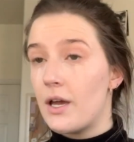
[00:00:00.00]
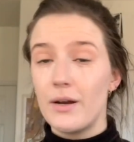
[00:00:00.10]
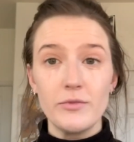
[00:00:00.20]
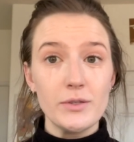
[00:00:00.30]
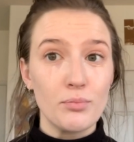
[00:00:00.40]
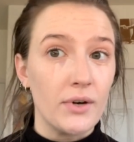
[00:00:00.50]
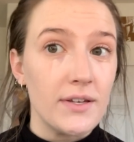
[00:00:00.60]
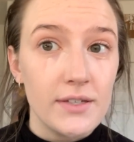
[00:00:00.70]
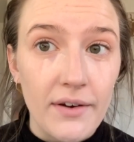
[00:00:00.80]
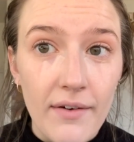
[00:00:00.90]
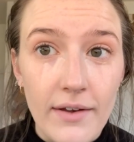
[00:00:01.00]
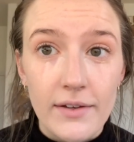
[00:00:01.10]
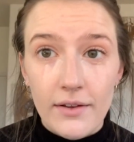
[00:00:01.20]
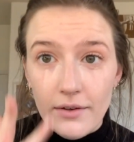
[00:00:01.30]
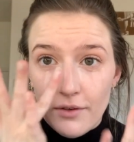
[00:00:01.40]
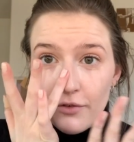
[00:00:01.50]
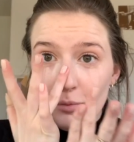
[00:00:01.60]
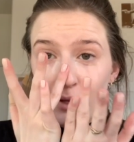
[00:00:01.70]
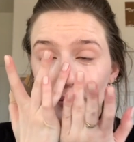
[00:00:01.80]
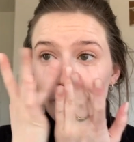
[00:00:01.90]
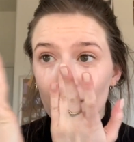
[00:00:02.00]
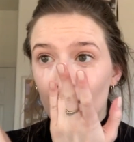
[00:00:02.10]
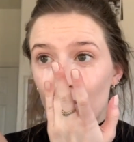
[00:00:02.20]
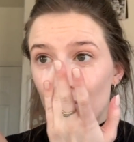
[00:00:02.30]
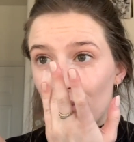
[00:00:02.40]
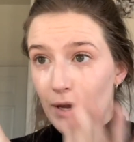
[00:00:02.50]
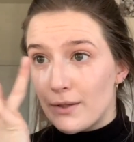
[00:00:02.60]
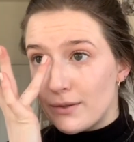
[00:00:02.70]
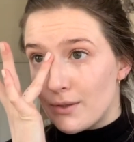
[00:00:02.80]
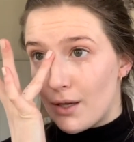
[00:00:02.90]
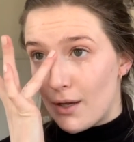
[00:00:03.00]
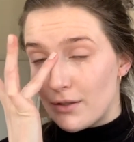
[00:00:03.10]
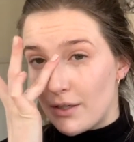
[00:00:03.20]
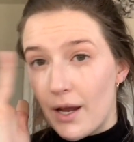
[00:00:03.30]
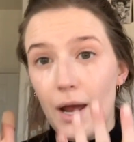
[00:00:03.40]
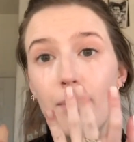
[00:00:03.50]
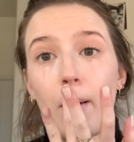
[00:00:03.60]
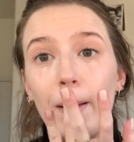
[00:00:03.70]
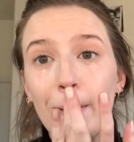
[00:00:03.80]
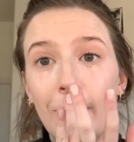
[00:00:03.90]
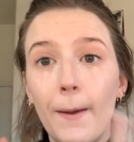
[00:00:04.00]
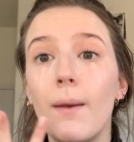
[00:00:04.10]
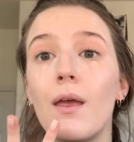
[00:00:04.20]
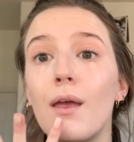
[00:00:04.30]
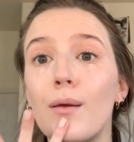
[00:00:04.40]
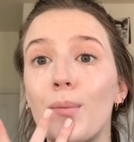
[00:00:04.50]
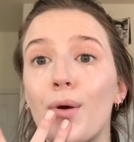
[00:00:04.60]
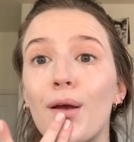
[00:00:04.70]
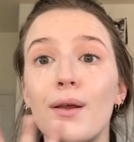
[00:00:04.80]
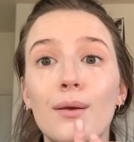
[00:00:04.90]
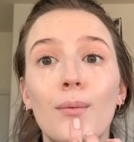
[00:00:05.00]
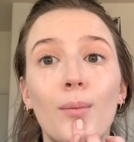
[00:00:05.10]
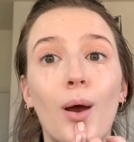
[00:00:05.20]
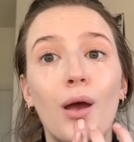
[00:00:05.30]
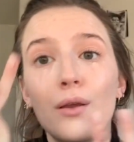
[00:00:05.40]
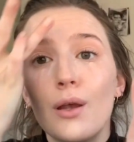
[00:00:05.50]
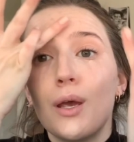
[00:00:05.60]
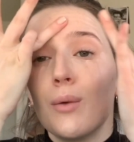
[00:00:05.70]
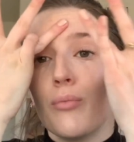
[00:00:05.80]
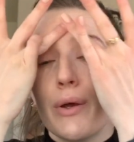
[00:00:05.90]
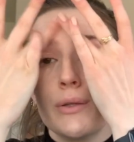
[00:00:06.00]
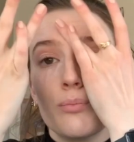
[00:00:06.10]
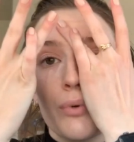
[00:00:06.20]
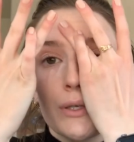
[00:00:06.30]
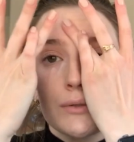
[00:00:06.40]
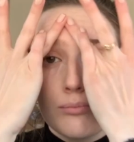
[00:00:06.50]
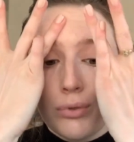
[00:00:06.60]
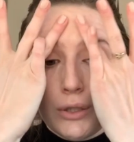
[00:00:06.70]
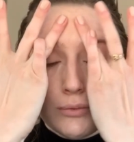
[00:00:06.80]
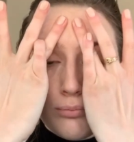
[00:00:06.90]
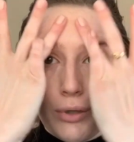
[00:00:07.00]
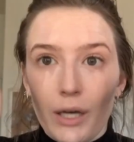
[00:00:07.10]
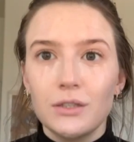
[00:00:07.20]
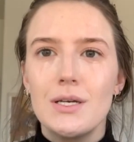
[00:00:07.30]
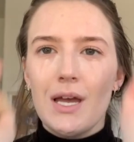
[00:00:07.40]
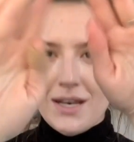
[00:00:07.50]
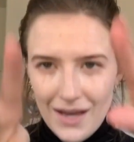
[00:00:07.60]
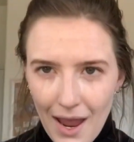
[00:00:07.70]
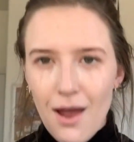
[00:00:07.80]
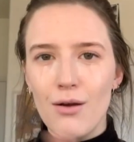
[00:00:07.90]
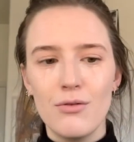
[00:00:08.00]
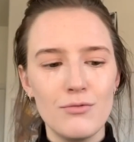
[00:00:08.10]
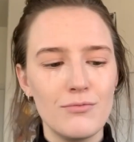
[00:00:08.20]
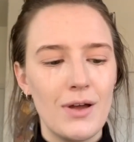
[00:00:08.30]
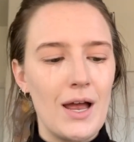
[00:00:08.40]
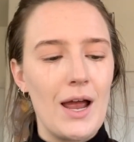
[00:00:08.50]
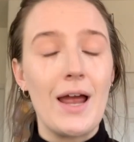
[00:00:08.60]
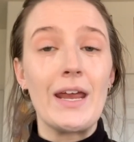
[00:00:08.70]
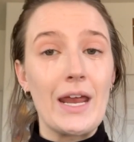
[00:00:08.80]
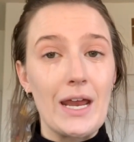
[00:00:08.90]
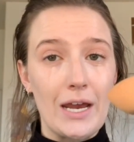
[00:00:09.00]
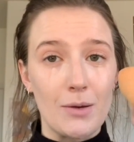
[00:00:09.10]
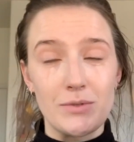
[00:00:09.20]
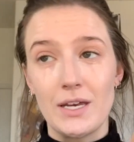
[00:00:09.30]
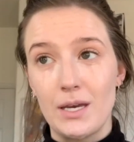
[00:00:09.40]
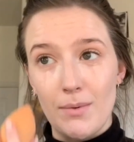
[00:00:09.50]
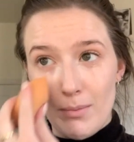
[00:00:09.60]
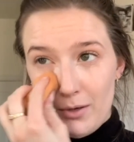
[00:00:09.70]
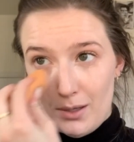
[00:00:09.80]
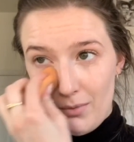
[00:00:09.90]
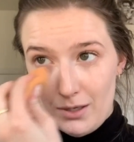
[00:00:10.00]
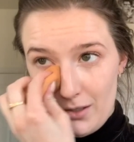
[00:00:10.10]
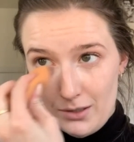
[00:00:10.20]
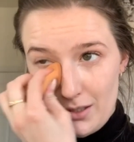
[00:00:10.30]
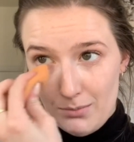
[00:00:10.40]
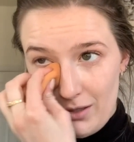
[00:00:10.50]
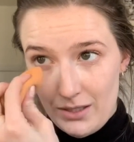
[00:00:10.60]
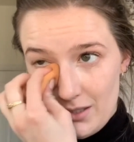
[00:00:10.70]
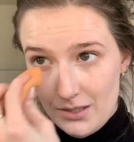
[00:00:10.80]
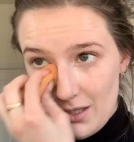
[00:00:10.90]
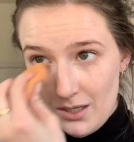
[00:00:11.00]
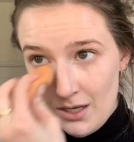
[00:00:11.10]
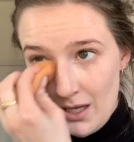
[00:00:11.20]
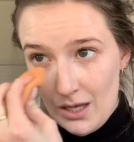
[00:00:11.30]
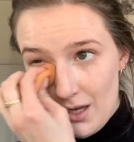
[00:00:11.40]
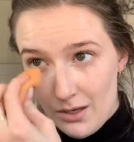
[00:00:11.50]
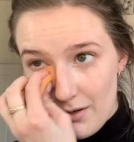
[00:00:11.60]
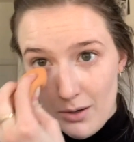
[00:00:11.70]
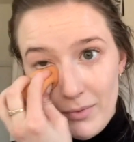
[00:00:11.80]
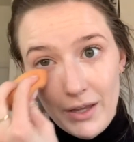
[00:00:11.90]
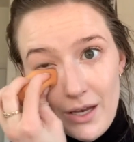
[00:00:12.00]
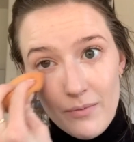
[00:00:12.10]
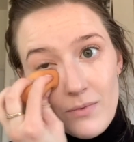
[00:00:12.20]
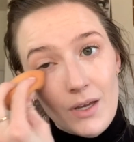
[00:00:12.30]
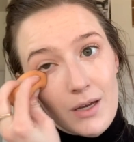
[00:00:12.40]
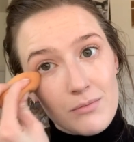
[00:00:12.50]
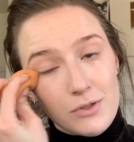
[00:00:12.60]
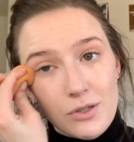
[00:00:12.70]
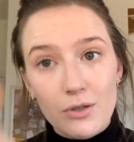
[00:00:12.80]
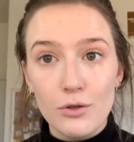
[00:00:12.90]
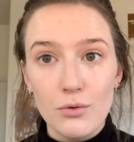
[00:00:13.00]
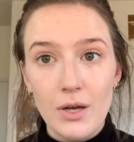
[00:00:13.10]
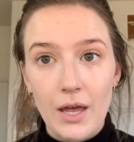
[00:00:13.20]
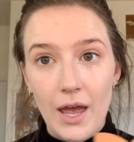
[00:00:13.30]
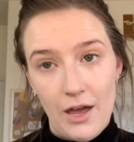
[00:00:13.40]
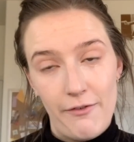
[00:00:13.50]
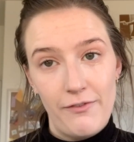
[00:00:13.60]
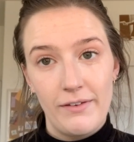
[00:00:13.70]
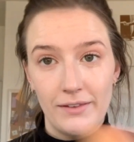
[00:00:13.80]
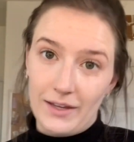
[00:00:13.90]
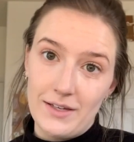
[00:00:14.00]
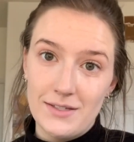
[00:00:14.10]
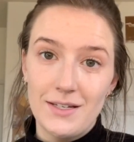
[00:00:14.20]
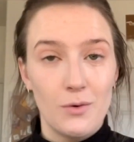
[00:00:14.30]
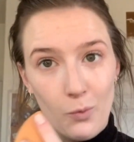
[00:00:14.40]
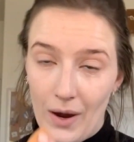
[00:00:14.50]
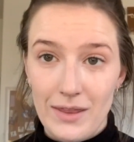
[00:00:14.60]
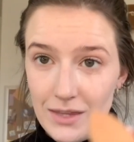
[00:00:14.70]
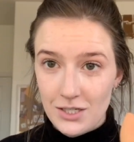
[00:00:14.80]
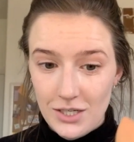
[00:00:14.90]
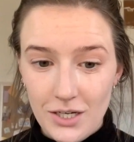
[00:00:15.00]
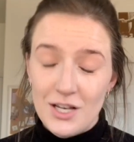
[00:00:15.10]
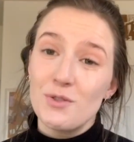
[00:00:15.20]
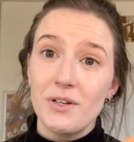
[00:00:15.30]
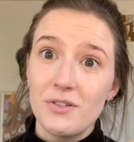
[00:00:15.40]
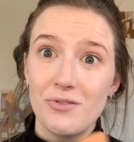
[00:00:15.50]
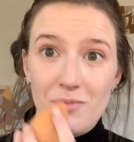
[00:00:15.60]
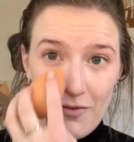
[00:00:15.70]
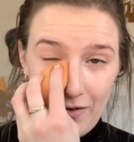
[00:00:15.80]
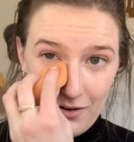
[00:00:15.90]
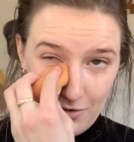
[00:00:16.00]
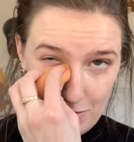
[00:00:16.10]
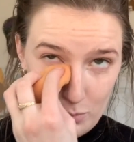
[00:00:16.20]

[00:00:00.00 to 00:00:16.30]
I'm just pressing her onto there, you feel me? Press onto the high points. Press, press, press, press, press, press. Now, I am taking my beauty blender to blend this in. Normally, I'm too effing lazy to wet this, so I just use my fingers,